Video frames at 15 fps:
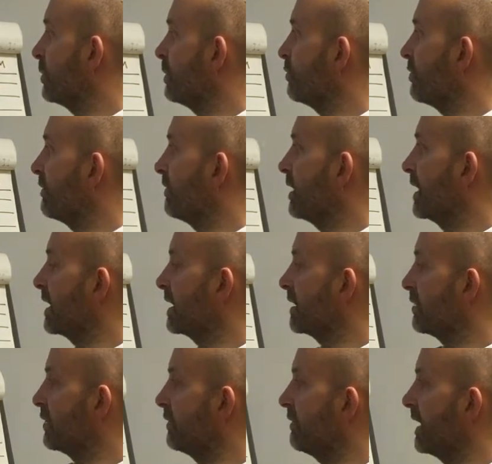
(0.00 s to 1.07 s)
be
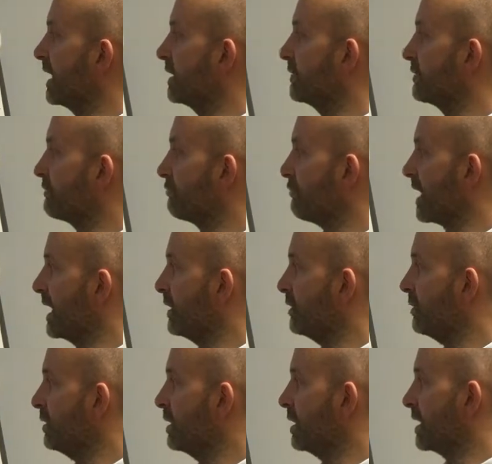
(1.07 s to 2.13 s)
providing good value to rail,